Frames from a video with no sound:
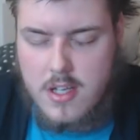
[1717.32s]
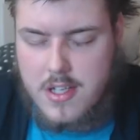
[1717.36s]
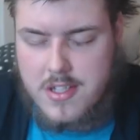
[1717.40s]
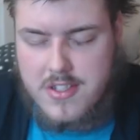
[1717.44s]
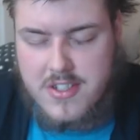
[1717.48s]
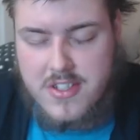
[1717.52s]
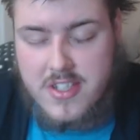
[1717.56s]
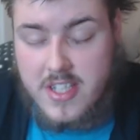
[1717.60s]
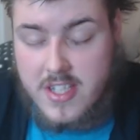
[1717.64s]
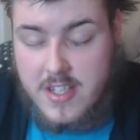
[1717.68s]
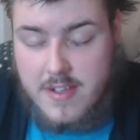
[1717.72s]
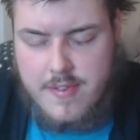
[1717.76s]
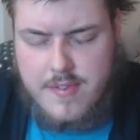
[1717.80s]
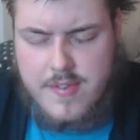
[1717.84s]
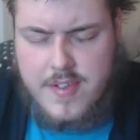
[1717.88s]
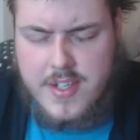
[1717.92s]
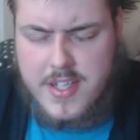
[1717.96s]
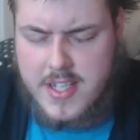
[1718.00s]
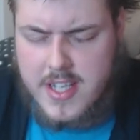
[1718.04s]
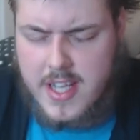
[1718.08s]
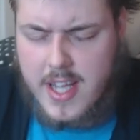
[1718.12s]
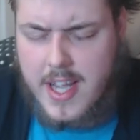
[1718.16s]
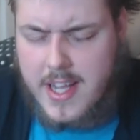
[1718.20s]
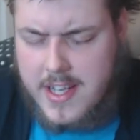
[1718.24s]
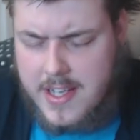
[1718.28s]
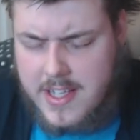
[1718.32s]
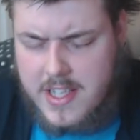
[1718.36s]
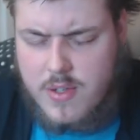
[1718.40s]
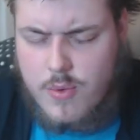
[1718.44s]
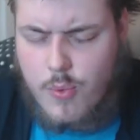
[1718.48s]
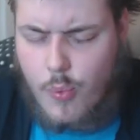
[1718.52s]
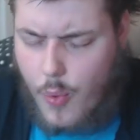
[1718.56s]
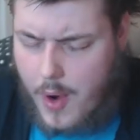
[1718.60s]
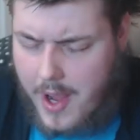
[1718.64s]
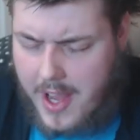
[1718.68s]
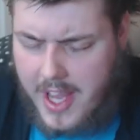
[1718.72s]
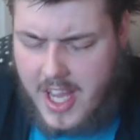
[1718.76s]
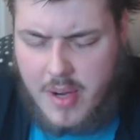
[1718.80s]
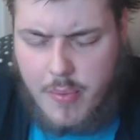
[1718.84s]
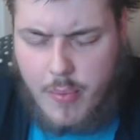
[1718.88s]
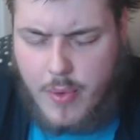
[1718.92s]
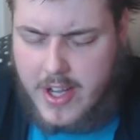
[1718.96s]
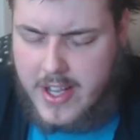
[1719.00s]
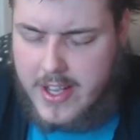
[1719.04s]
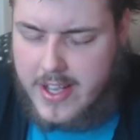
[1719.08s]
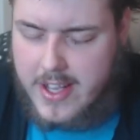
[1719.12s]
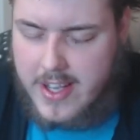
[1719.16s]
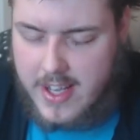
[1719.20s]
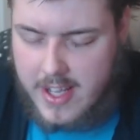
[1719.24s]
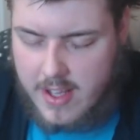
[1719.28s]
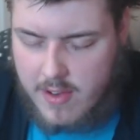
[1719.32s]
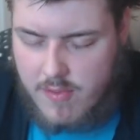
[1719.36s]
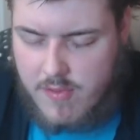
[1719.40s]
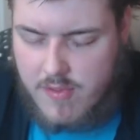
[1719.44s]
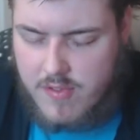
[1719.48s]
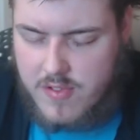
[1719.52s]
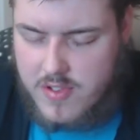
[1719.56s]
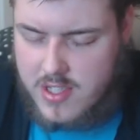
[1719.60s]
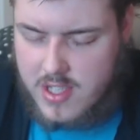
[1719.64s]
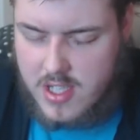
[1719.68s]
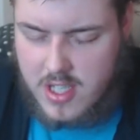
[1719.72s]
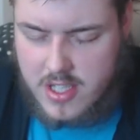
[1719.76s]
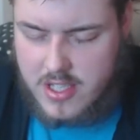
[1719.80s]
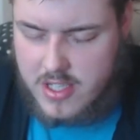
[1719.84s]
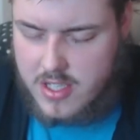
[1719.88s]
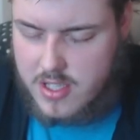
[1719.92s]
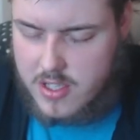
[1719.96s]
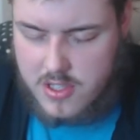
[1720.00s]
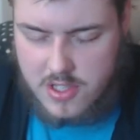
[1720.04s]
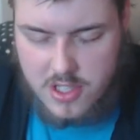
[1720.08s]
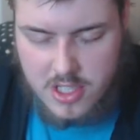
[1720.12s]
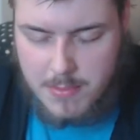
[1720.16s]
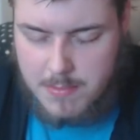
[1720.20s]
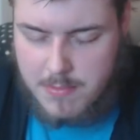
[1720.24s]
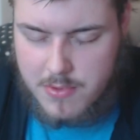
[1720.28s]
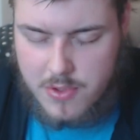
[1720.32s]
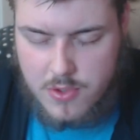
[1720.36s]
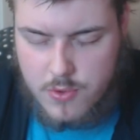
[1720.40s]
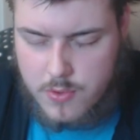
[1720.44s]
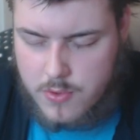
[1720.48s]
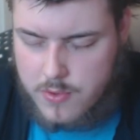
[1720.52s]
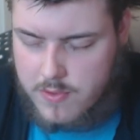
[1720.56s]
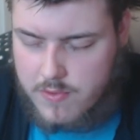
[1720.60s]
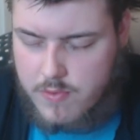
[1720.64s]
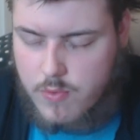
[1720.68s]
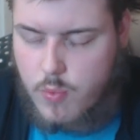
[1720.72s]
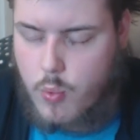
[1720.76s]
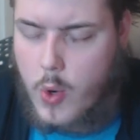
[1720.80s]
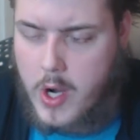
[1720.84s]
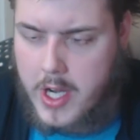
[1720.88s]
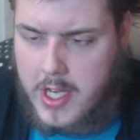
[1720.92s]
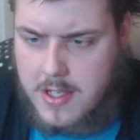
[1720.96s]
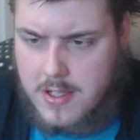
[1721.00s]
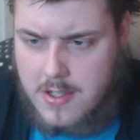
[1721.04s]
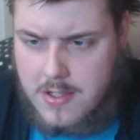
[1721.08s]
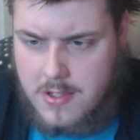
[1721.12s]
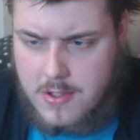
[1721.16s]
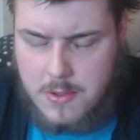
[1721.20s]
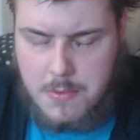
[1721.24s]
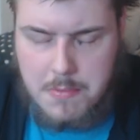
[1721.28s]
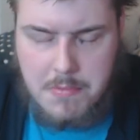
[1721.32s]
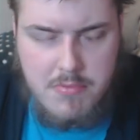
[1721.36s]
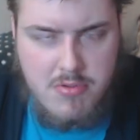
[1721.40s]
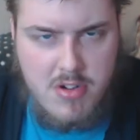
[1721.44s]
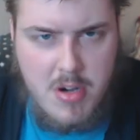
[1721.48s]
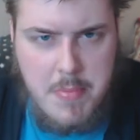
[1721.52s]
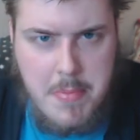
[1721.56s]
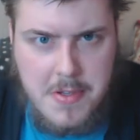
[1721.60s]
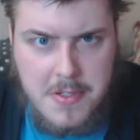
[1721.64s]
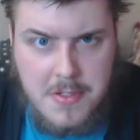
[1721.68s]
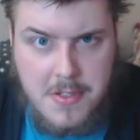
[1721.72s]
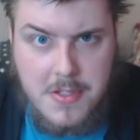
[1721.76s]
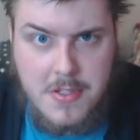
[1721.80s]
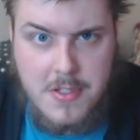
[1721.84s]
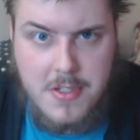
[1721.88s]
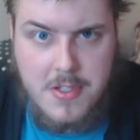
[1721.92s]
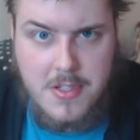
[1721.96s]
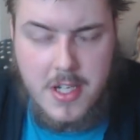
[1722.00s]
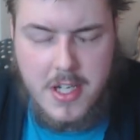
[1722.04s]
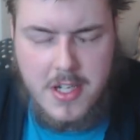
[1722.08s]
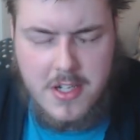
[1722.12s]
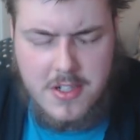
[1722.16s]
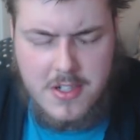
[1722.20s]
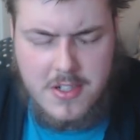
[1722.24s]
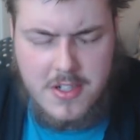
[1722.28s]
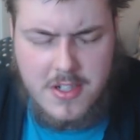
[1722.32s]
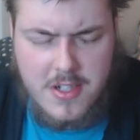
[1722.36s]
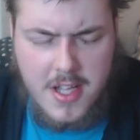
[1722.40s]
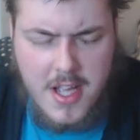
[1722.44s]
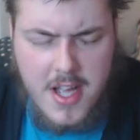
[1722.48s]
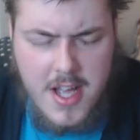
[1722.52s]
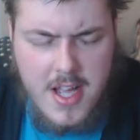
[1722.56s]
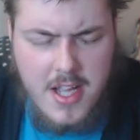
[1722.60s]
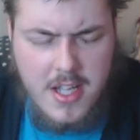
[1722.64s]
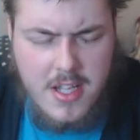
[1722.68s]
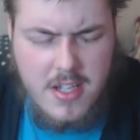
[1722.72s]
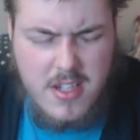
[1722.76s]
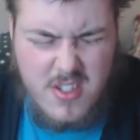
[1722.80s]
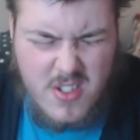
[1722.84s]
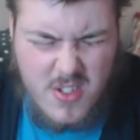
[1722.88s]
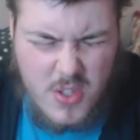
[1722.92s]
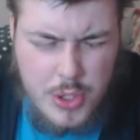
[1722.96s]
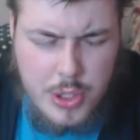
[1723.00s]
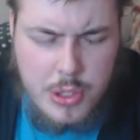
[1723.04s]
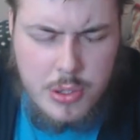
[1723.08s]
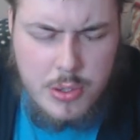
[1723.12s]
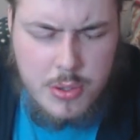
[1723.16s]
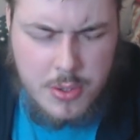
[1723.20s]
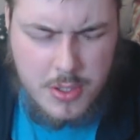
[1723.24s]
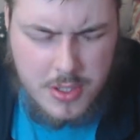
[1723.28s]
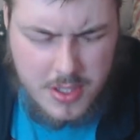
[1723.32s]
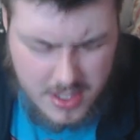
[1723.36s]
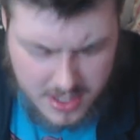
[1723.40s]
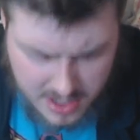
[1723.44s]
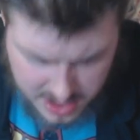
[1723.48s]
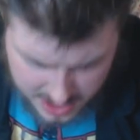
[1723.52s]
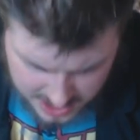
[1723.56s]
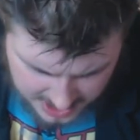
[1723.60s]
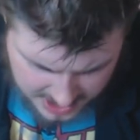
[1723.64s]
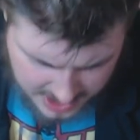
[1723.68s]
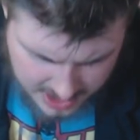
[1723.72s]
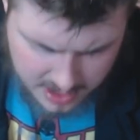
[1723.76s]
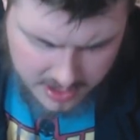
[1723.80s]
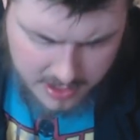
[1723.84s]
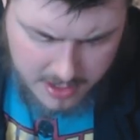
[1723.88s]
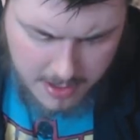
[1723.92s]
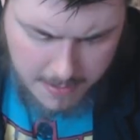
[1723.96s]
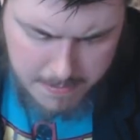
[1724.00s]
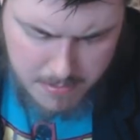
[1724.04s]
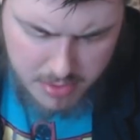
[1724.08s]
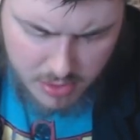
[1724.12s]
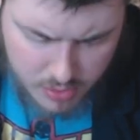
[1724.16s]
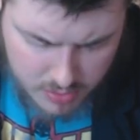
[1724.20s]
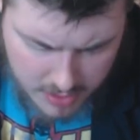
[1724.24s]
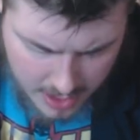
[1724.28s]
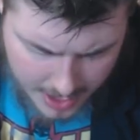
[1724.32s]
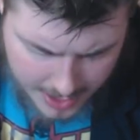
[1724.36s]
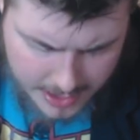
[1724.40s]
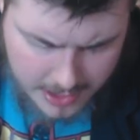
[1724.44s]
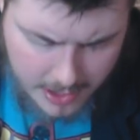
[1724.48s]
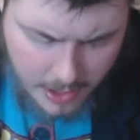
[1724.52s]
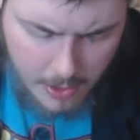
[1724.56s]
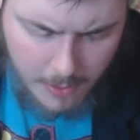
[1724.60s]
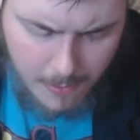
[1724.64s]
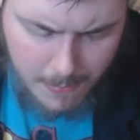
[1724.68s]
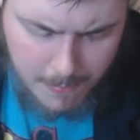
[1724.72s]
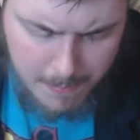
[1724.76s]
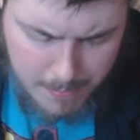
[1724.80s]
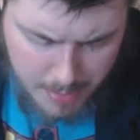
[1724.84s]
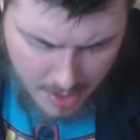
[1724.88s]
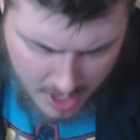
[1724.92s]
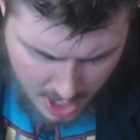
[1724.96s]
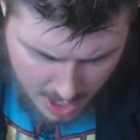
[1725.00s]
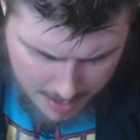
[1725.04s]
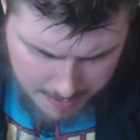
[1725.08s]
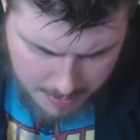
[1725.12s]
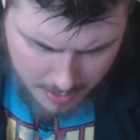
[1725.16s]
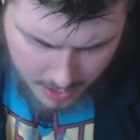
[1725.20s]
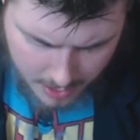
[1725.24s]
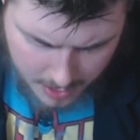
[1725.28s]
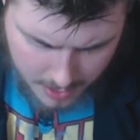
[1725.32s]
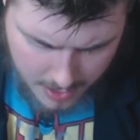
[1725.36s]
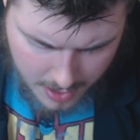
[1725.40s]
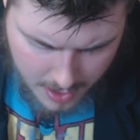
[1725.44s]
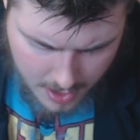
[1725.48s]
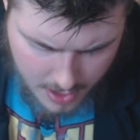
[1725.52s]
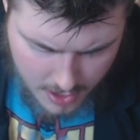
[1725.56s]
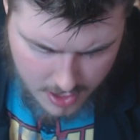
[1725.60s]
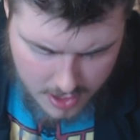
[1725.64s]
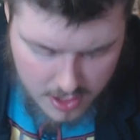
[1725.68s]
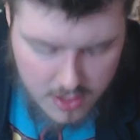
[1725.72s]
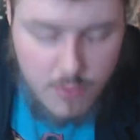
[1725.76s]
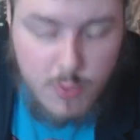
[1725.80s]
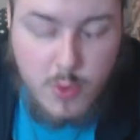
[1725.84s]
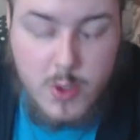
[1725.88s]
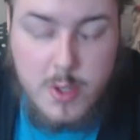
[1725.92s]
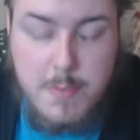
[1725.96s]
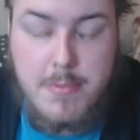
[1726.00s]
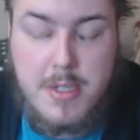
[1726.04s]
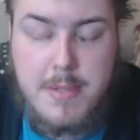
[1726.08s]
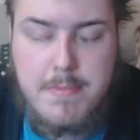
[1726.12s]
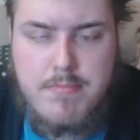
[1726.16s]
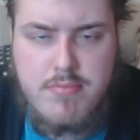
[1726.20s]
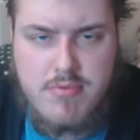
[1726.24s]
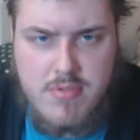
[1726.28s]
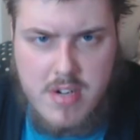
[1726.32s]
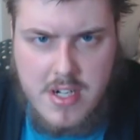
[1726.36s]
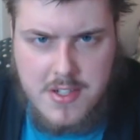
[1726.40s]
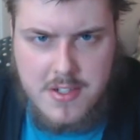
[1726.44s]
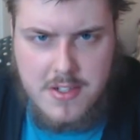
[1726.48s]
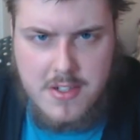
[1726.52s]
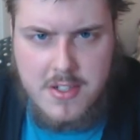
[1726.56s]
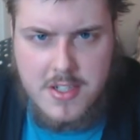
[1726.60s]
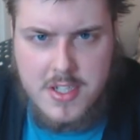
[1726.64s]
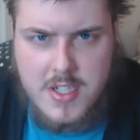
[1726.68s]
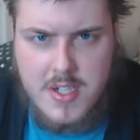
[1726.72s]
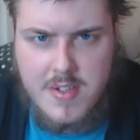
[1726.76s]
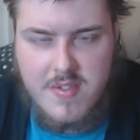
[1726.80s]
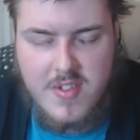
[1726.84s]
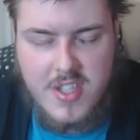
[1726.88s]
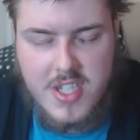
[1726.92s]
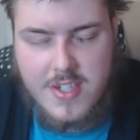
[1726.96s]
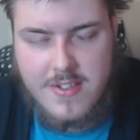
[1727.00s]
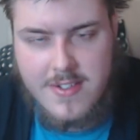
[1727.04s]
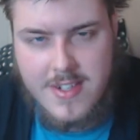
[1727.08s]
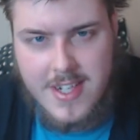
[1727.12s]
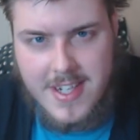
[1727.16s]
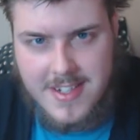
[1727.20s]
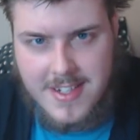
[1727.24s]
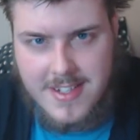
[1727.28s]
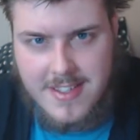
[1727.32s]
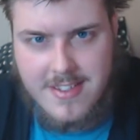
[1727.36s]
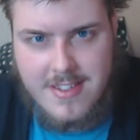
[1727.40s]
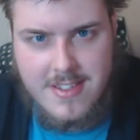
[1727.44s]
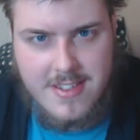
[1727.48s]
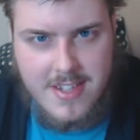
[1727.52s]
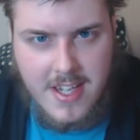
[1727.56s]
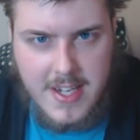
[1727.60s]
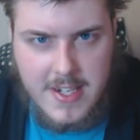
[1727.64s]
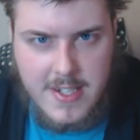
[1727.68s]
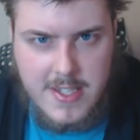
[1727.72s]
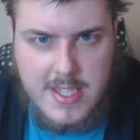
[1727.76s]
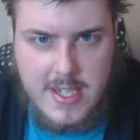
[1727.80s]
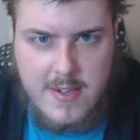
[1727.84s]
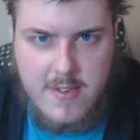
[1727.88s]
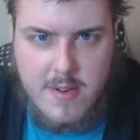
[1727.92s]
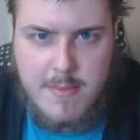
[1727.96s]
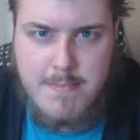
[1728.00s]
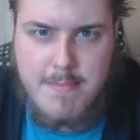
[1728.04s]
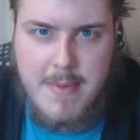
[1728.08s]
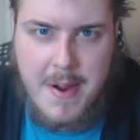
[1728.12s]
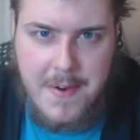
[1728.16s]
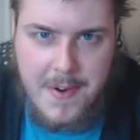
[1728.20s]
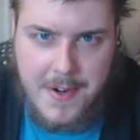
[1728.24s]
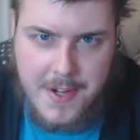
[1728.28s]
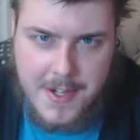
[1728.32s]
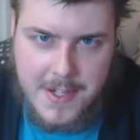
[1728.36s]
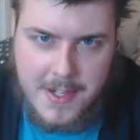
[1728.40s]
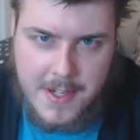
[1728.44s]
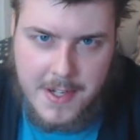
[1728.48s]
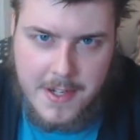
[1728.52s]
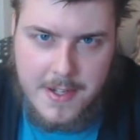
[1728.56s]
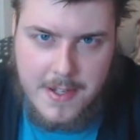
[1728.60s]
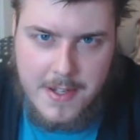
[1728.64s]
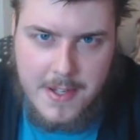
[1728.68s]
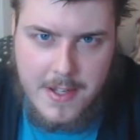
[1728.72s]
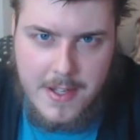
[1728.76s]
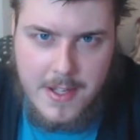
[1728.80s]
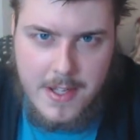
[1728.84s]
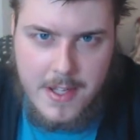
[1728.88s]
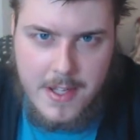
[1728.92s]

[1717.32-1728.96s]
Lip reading: And if in any way we lived under some sort of white supremacist nation, do you think Barack Obama would be president of the United States of America?